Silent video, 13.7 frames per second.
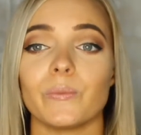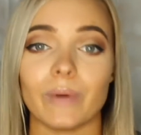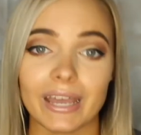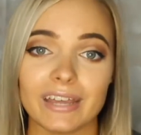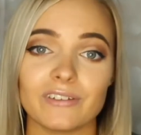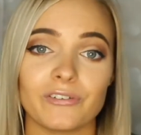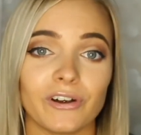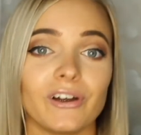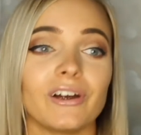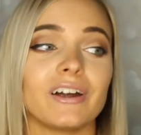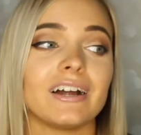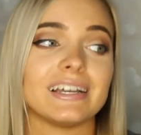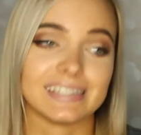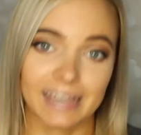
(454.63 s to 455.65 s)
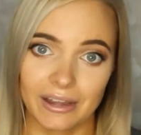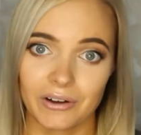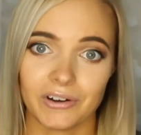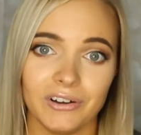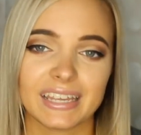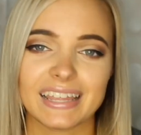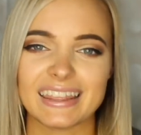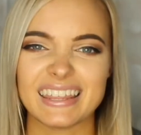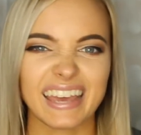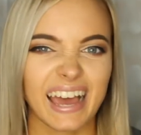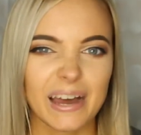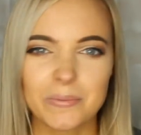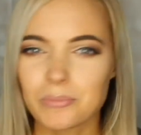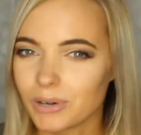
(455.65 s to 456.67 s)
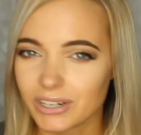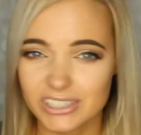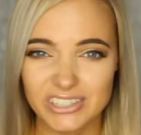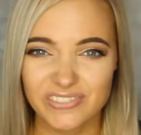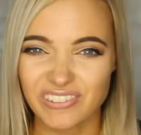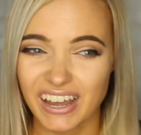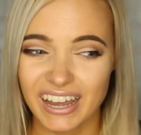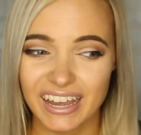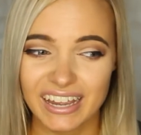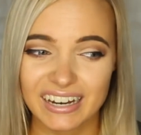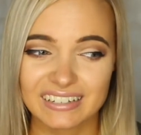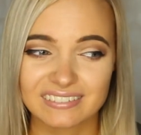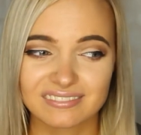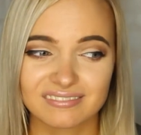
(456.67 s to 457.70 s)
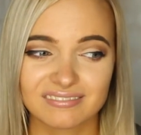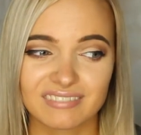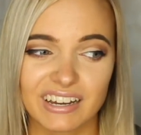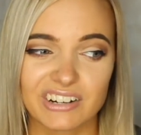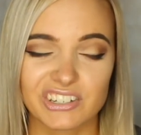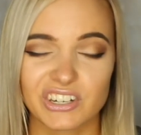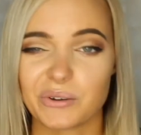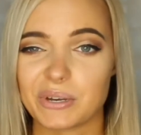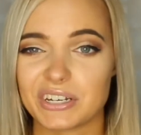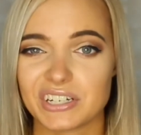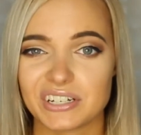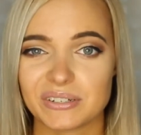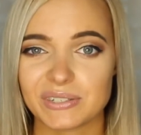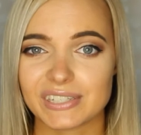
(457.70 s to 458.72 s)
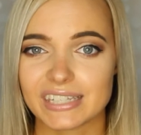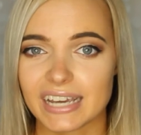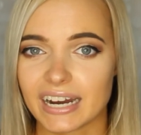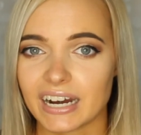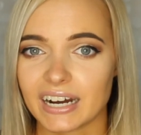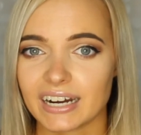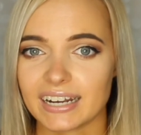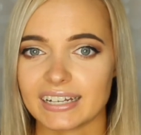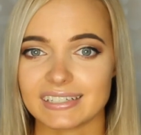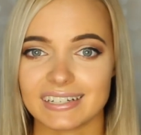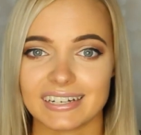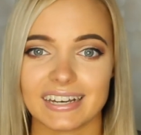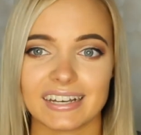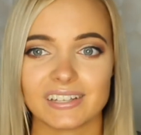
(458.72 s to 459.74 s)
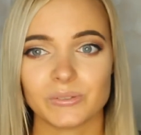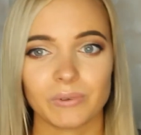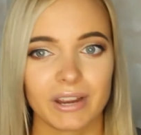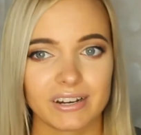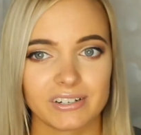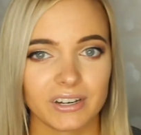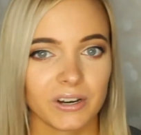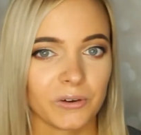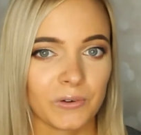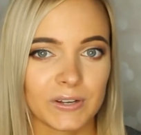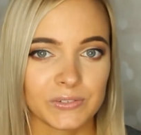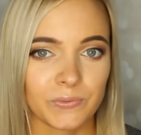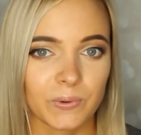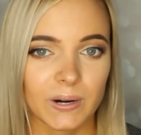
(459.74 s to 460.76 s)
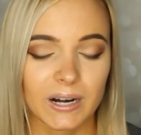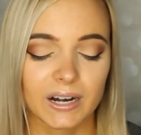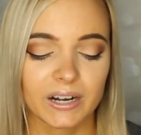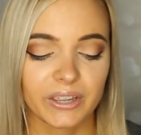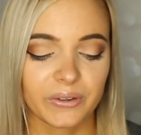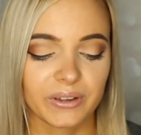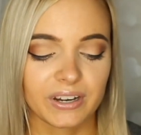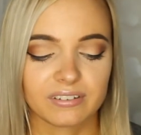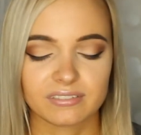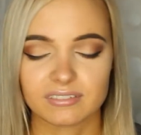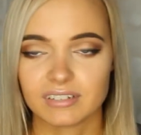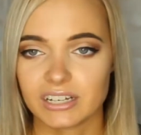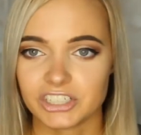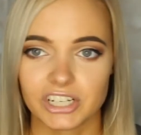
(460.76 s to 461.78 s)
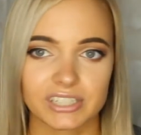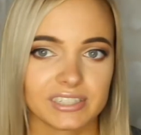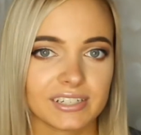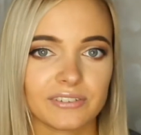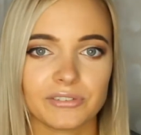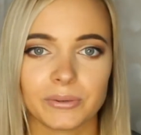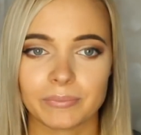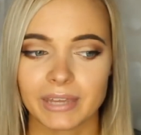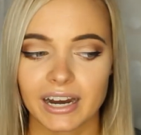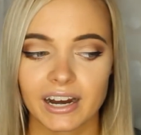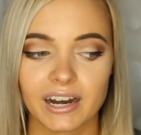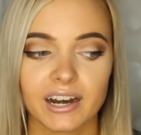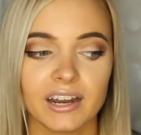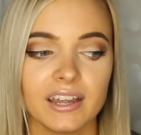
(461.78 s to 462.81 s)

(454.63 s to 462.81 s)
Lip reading: Wait for a sale. The app works fine. There's no issues there. It connects right to your reservoir. You can adjust it from there.